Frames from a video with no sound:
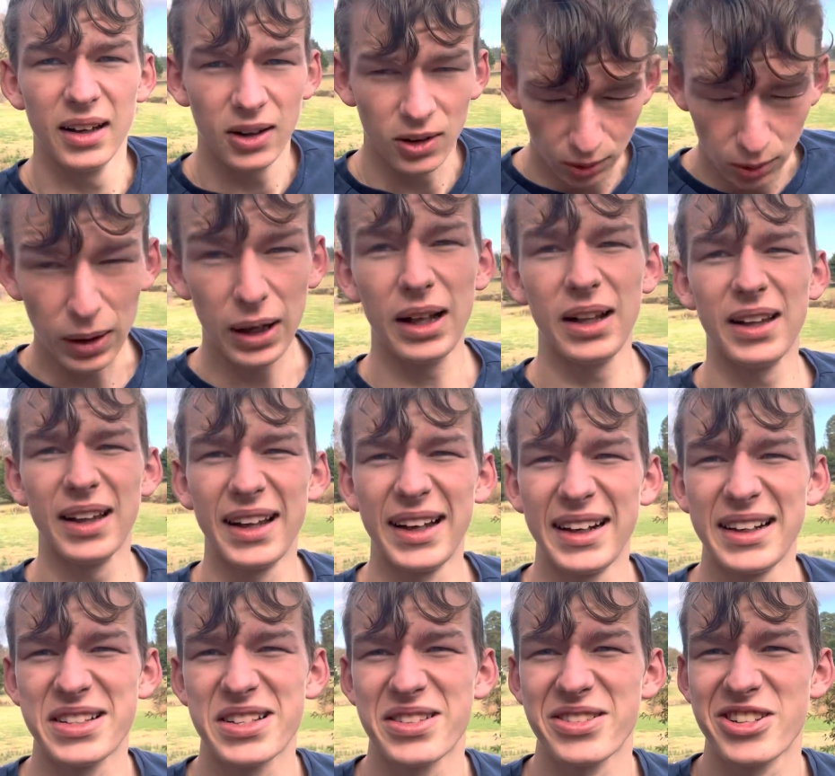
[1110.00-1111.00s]
Well,
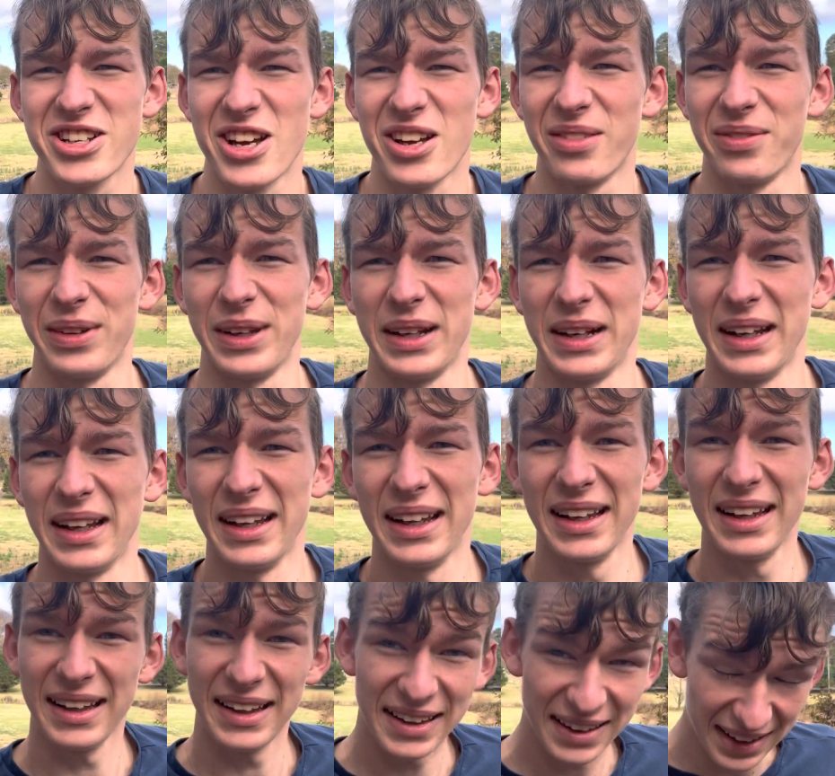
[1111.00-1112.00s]
ladies and gentlemen,
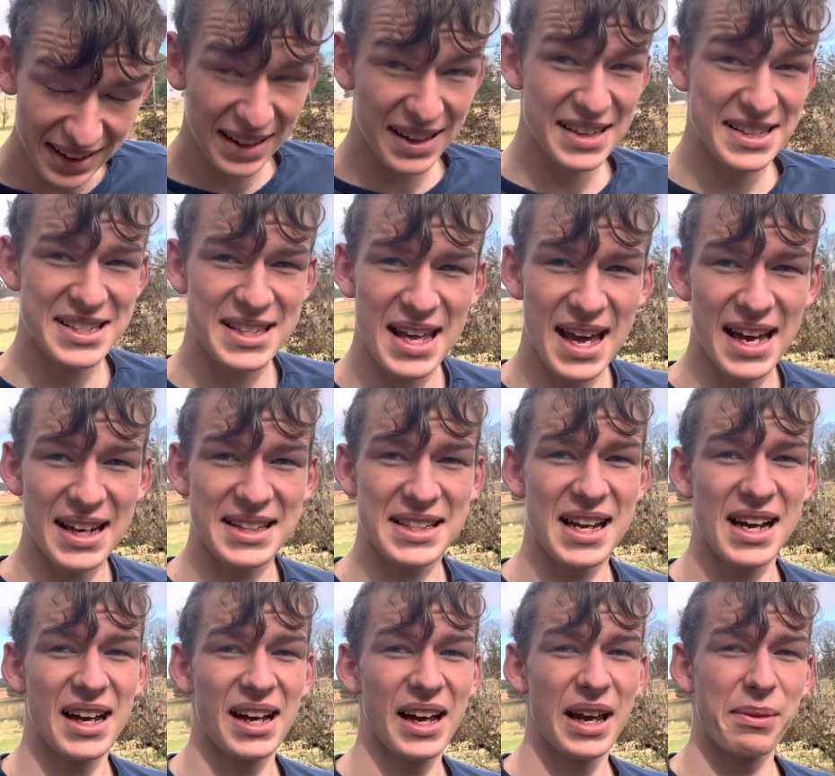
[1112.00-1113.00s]
it is that
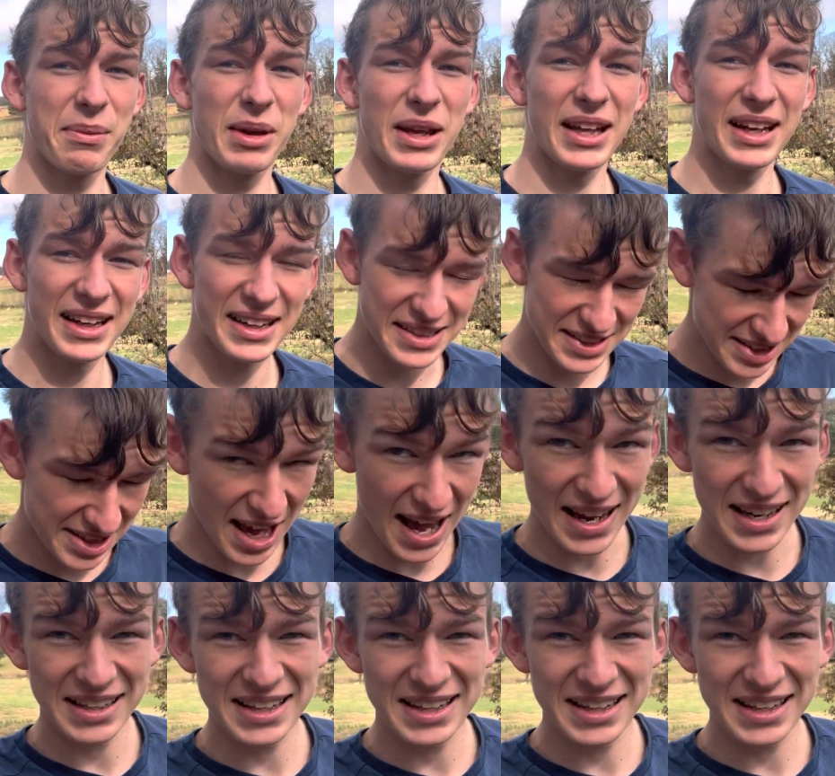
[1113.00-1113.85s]
time. It is that